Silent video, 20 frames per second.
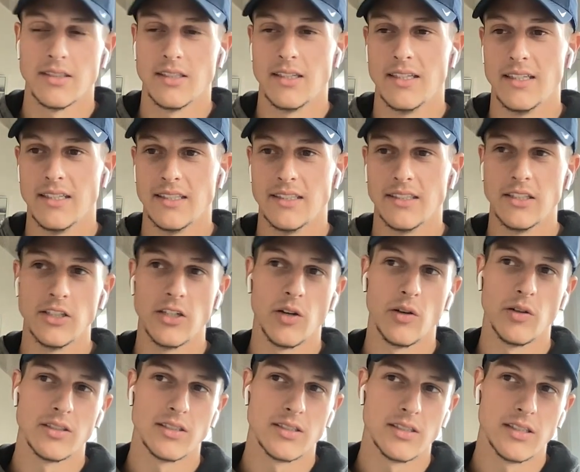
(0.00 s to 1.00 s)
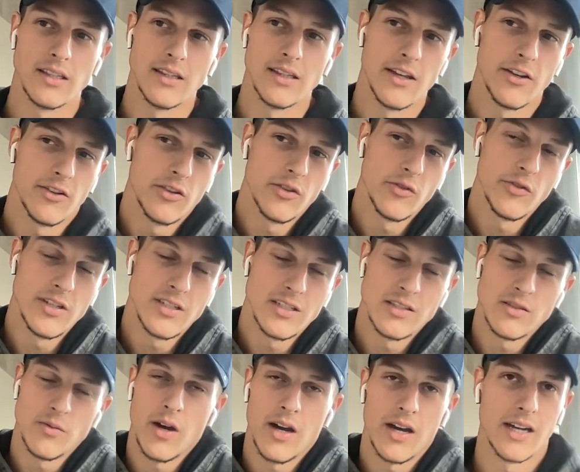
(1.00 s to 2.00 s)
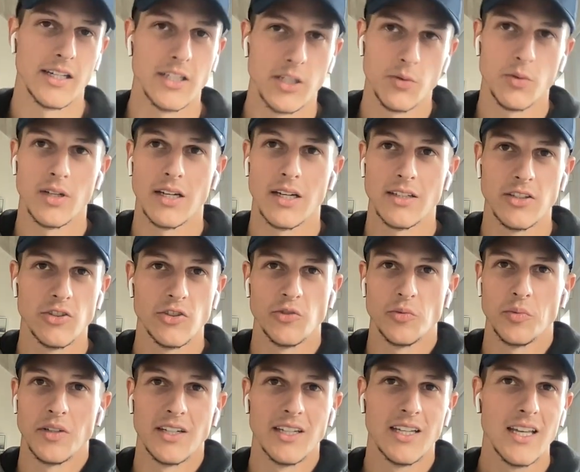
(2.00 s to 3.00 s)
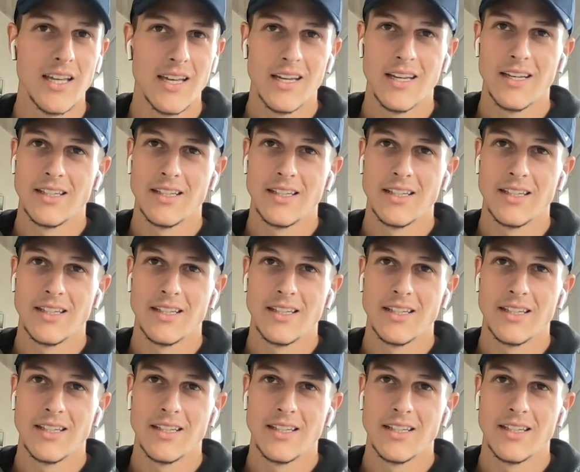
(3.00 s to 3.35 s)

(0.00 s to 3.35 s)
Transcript: and you know it's and they're the reason why I do what I do, but